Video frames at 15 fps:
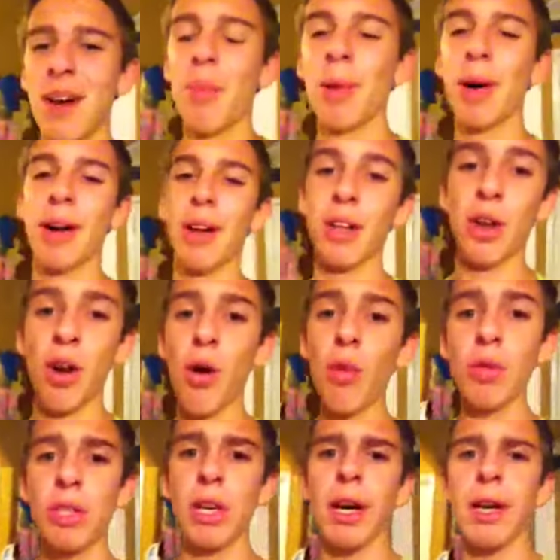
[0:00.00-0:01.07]
But go
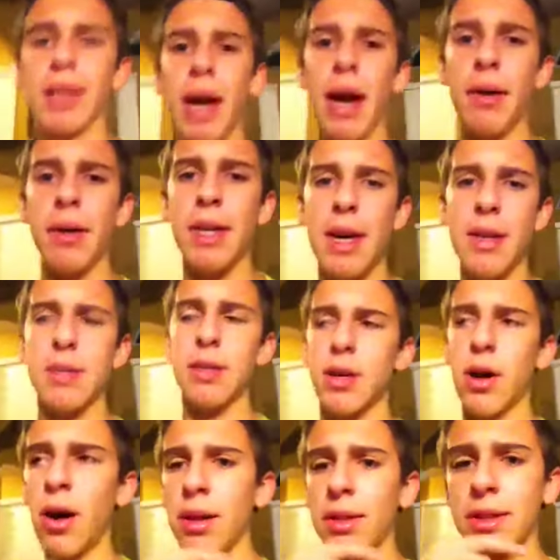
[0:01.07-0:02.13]
check it out. He has a
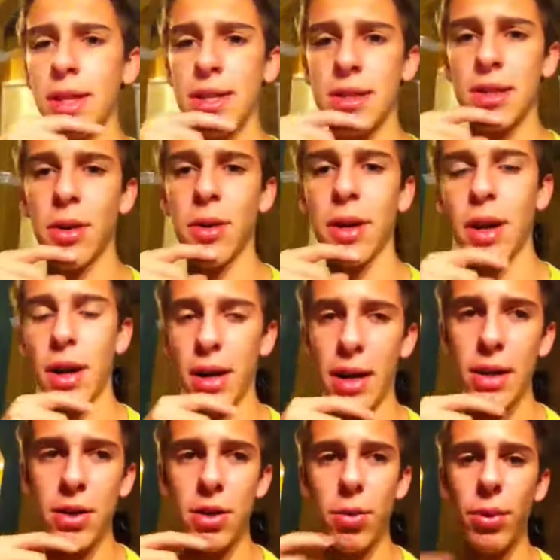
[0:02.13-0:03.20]
contest going on,
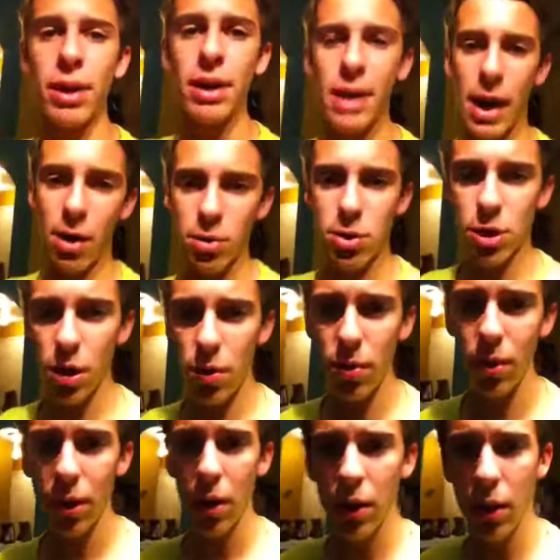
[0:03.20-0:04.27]
and you can win an outro.
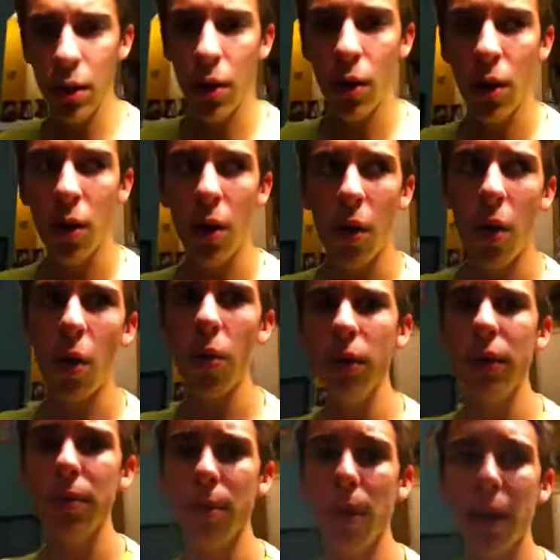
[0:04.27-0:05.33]

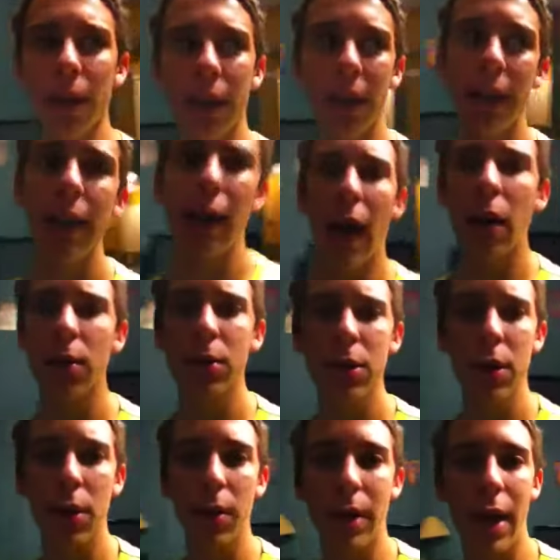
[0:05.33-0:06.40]
Holy frick, an
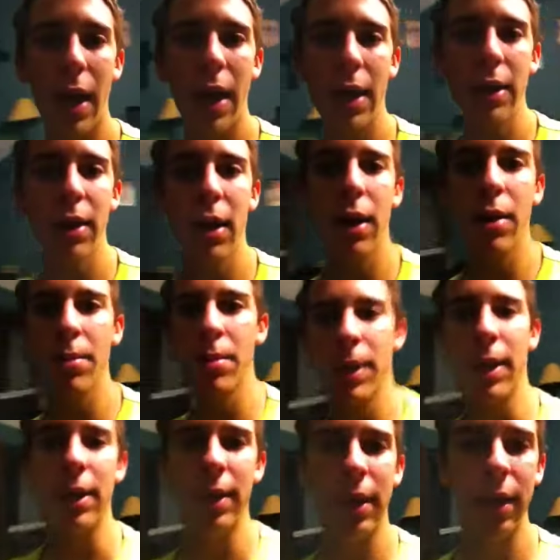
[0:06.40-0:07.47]
outro. And
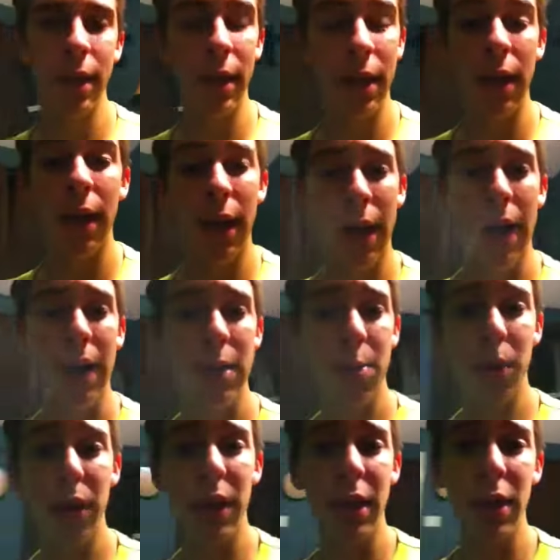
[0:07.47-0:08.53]
it's
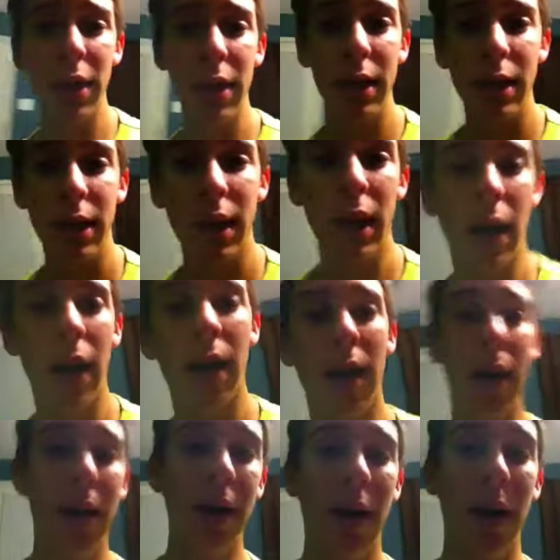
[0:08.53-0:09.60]
pretty good.
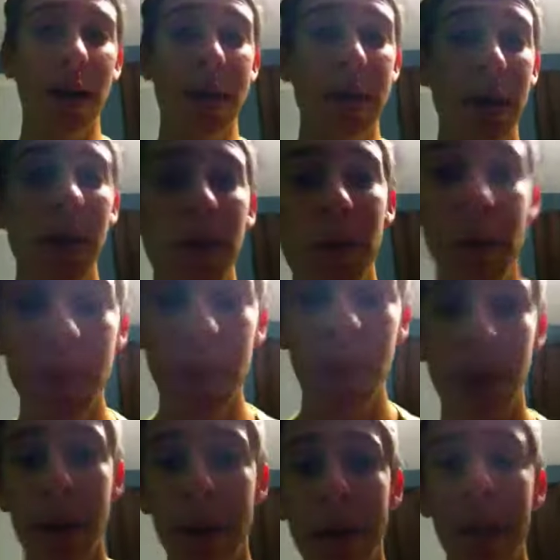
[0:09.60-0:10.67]
Also,
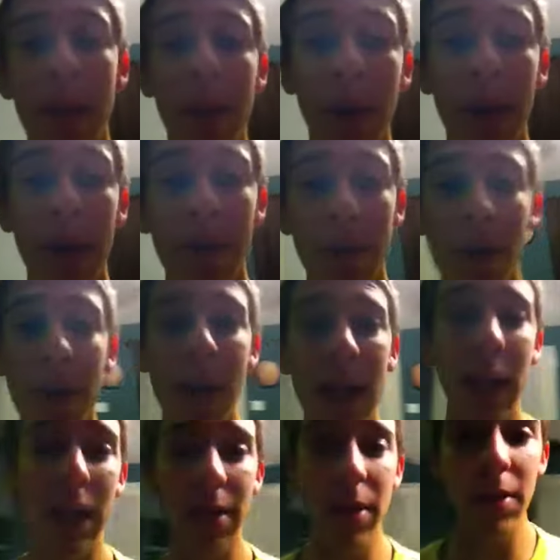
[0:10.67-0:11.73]
think about it for a
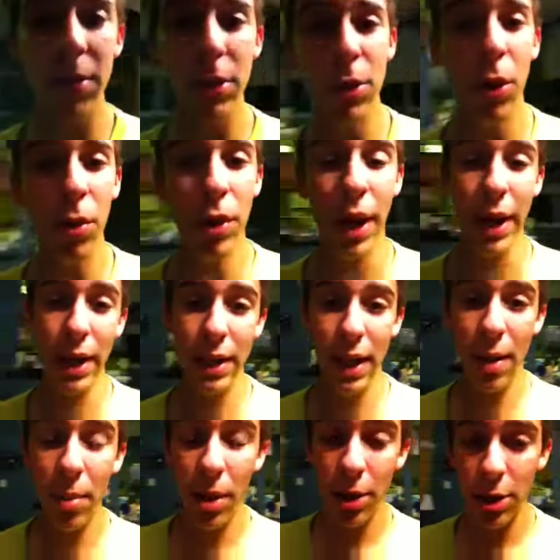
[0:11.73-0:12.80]
minute, even if you don't like it
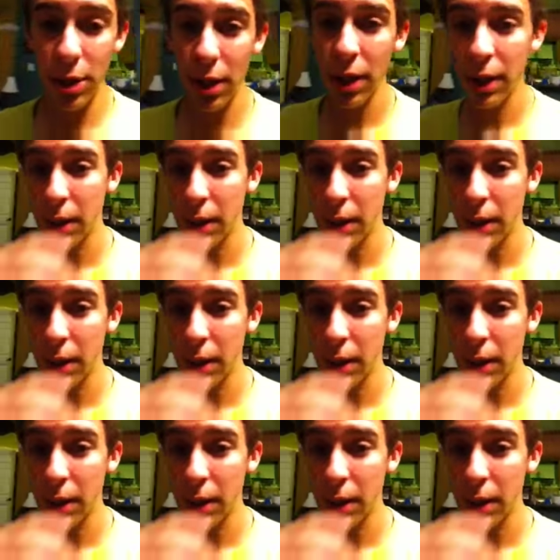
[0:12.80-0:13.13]
that much.